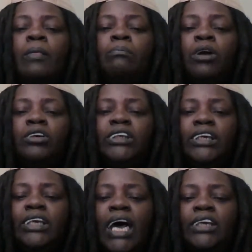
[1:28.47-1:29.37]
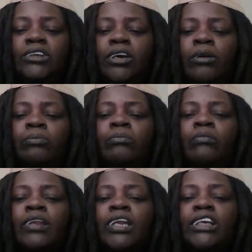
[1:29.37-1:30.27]
merchandiser,
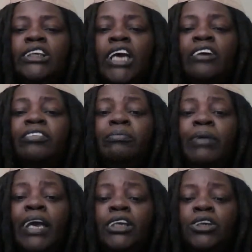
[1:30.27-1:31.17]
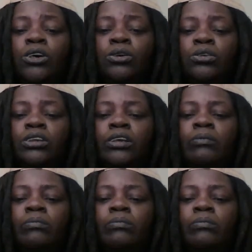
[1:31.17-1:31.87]
Jeff Bezos.